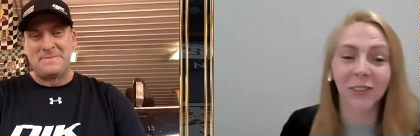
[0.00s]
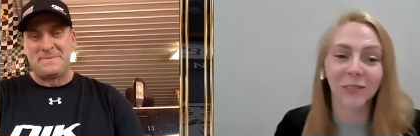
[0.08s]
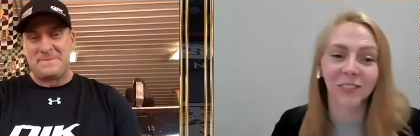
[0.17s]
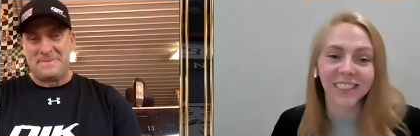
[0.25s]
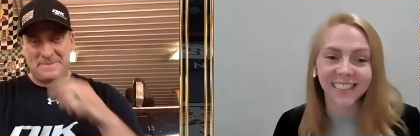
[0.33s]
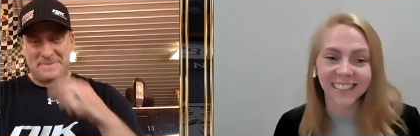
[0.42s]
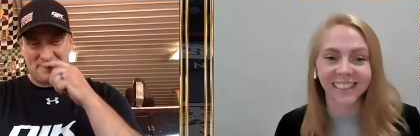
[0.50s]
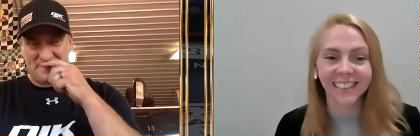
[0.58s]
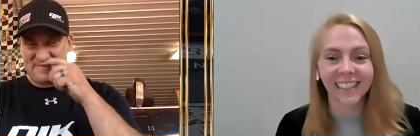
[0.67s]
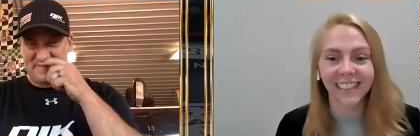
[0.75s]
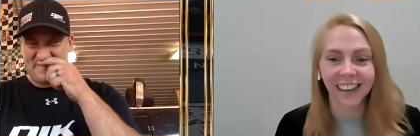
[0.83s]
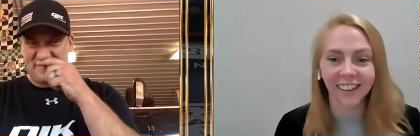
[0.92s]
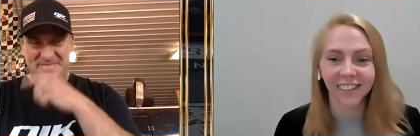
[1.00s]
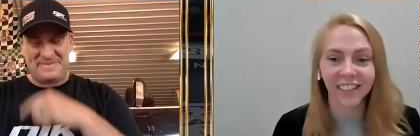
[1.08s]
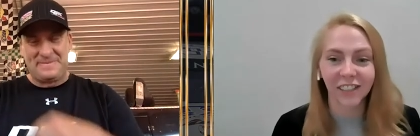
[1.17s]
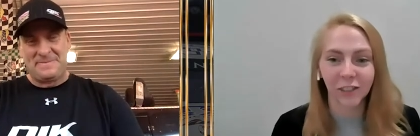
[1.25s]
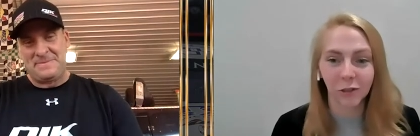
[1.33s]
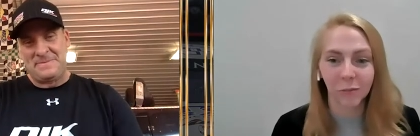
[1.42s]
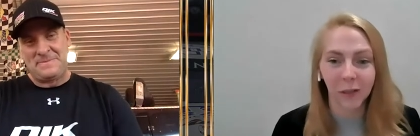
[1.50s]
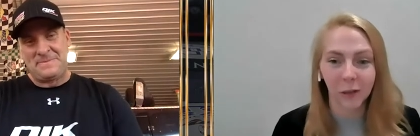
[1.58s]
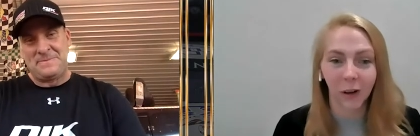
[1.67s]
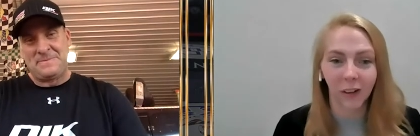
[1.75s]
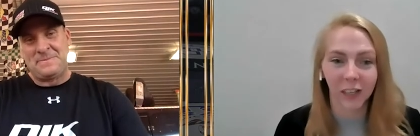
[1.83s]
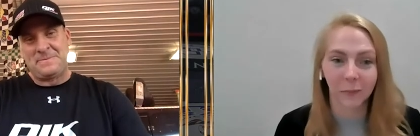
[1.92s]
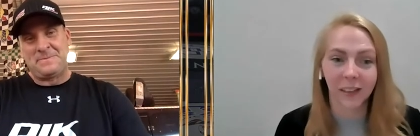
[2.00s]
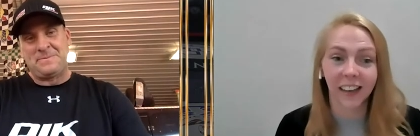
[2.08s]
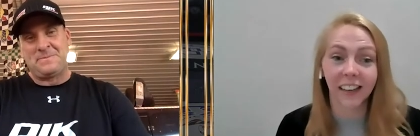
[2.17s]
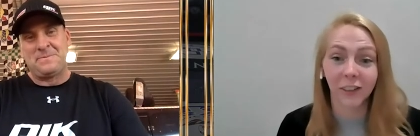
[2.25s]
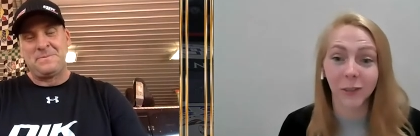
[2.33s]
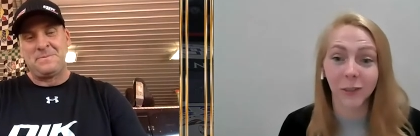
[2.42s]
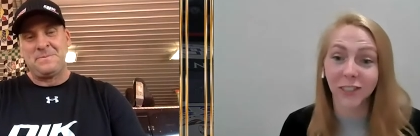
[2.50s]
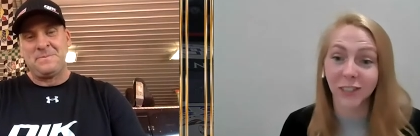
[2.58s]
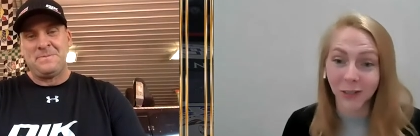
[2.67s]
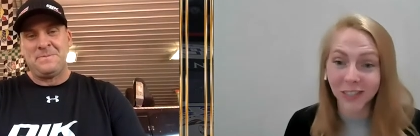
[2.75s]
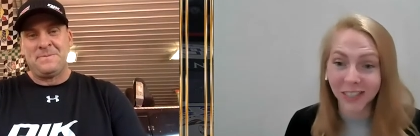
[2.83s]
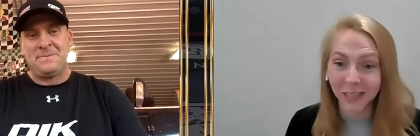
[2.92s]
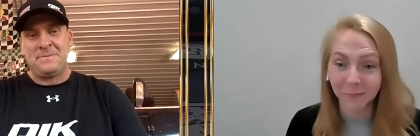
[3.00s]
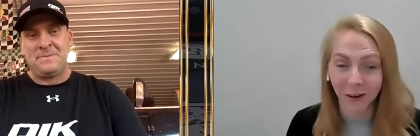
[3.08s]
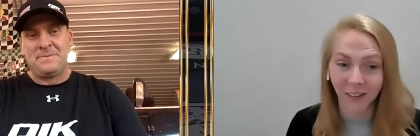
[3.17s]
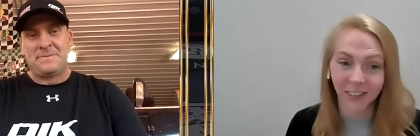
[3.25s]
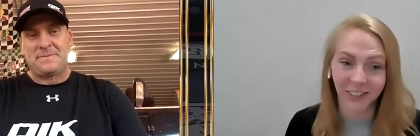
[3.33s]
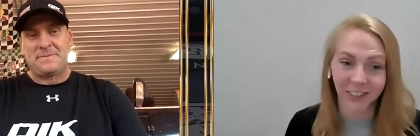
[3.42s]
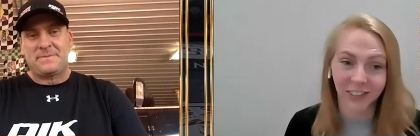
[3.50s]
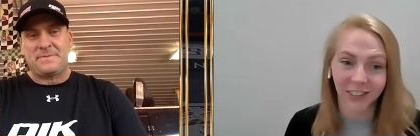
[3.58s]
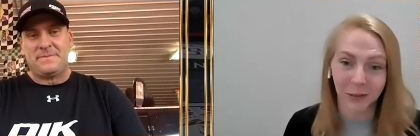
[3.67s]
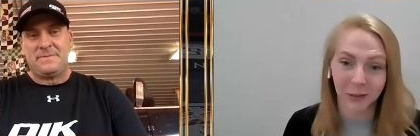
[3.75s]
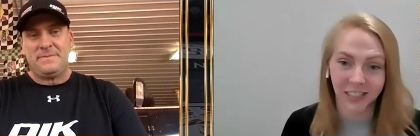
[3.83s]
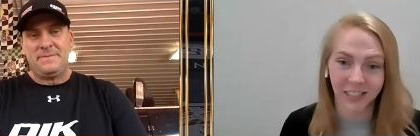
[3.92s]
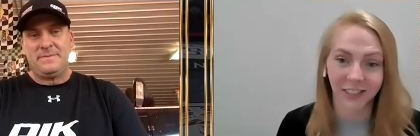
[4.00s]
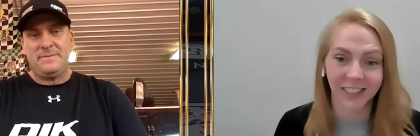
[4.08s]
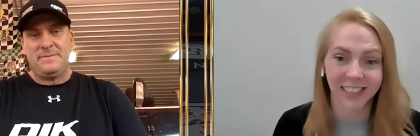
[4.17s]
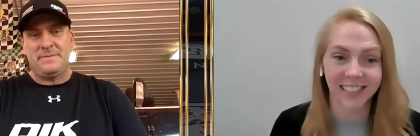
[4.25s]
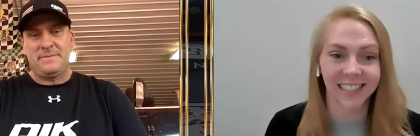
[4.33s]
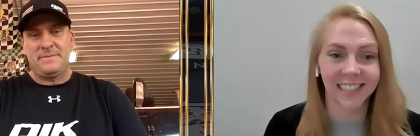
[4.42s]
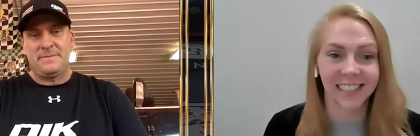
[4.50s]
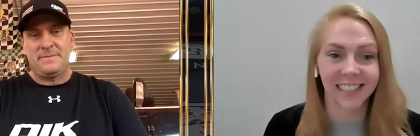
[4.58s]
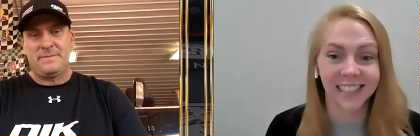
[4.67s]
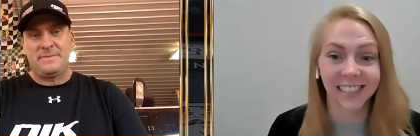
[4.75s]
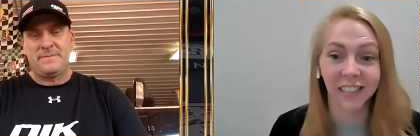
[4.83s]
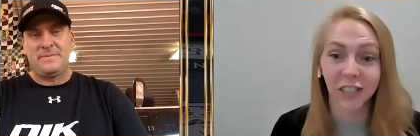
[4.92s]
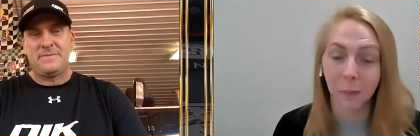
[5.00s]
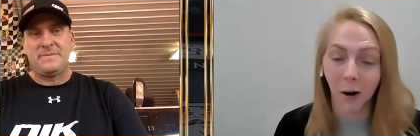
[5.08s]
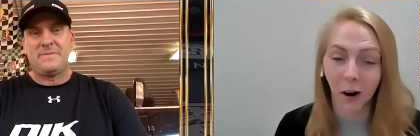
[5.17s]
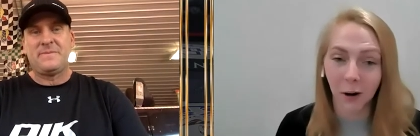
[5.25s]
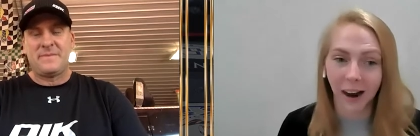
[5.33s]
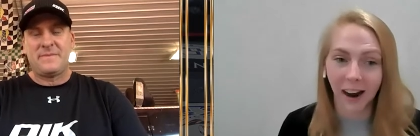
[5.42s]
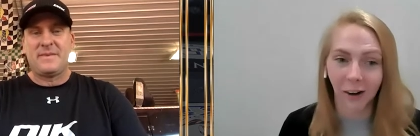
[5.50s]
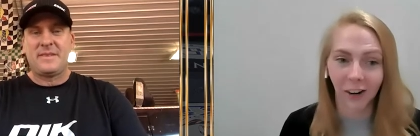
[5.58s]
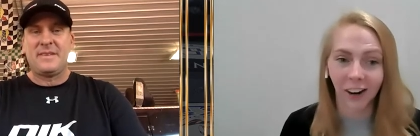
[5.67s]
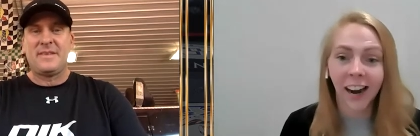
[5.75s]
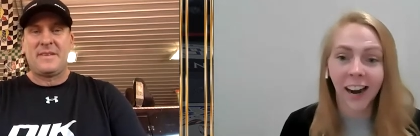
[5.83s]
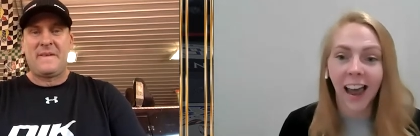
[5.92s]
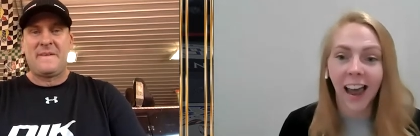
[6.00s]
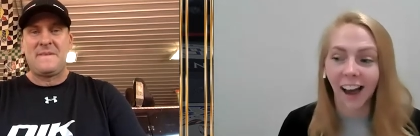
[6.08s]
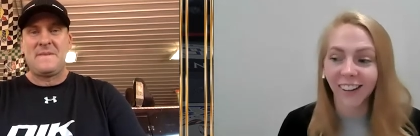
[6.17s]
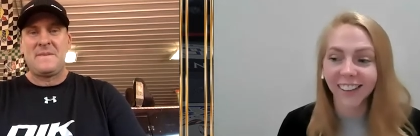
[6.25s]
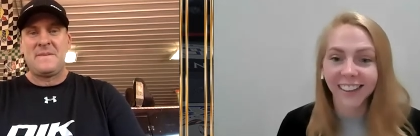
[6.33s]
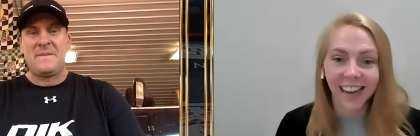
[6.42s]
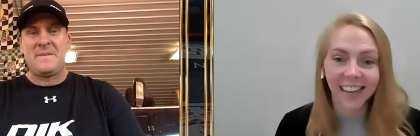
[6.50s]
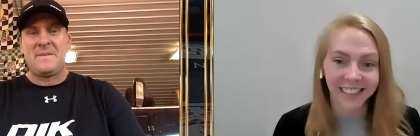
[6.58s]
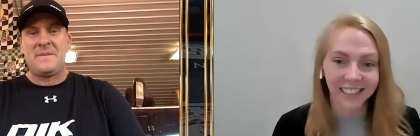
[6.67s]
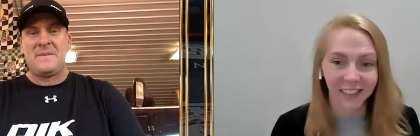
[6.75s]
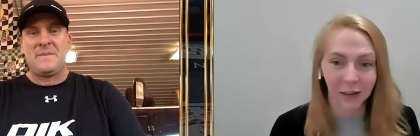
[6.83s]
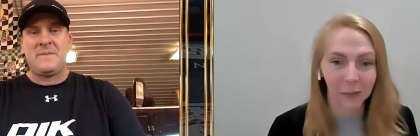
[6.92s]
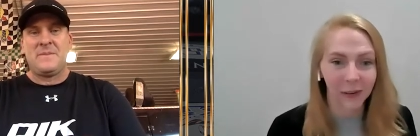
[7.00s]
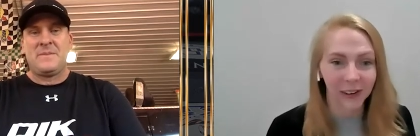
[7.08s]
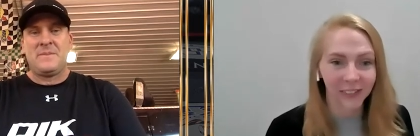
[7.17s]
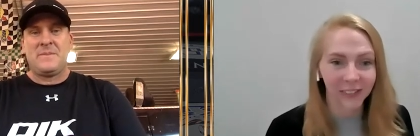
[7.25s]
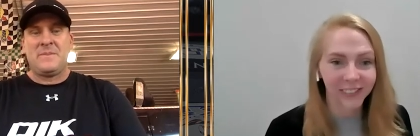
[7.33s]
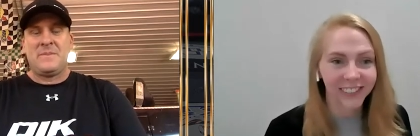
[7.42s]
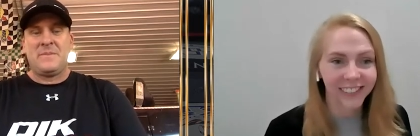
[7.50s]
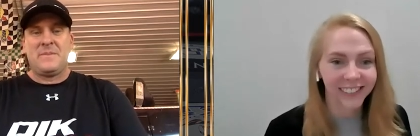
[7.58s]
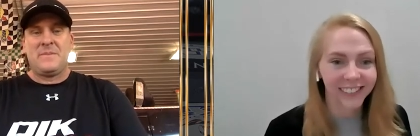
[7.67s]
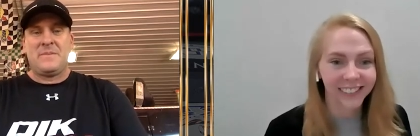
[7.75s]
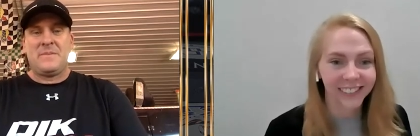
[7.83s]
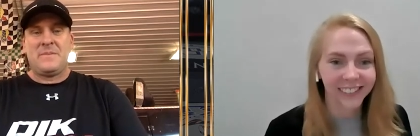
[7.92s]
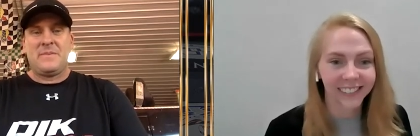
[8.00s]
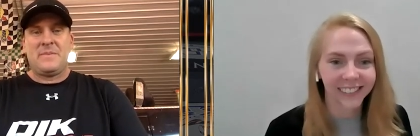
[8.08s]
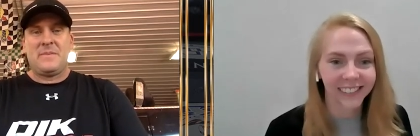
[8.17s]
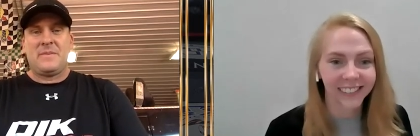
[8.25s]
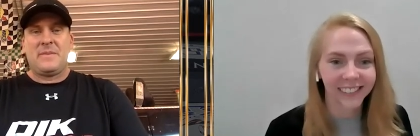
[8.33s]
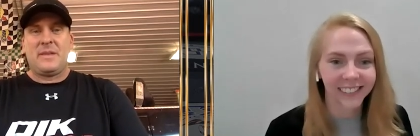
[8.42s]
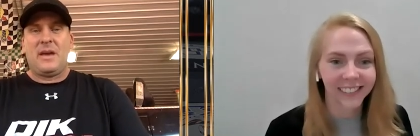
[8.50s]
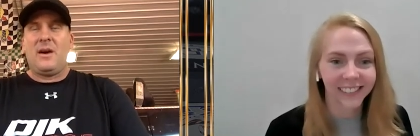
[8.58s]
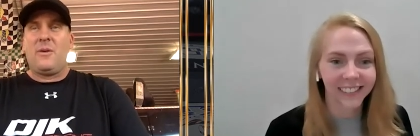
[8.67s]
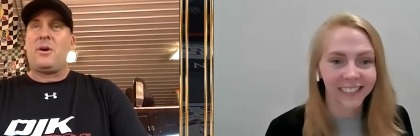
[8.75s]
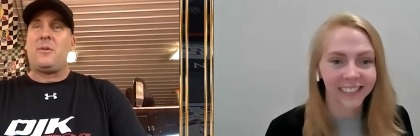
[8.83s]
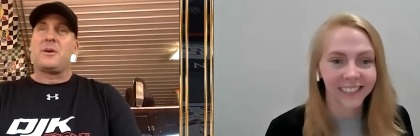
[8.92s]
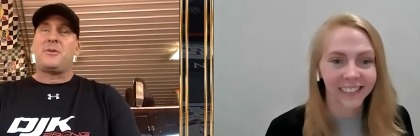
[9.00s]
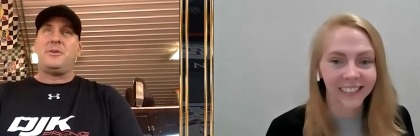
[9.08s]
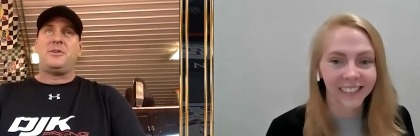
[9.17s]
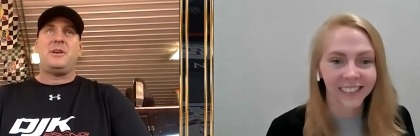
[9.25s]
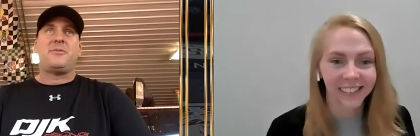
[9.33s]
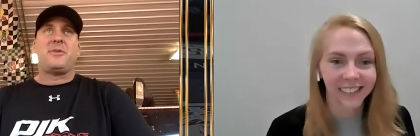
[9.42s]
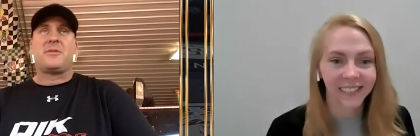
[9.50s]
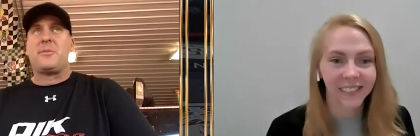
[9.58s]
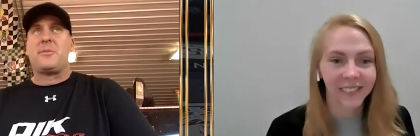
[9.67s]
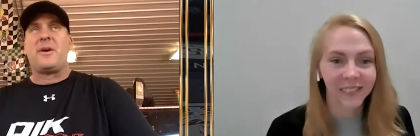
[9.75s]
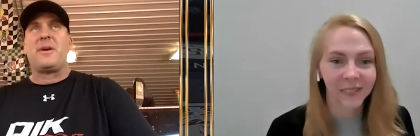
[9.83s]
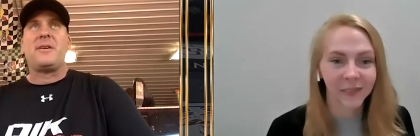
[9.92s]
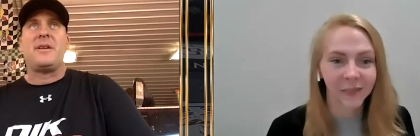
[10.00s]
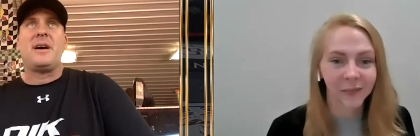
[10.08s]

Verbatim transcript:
Speaker 1: So you recently announced that you would be welcoming a new associate partner to the series this season, Spark Power. How did that deal come about?
Speaker 2: Well, my crew chief, Rick Verburn,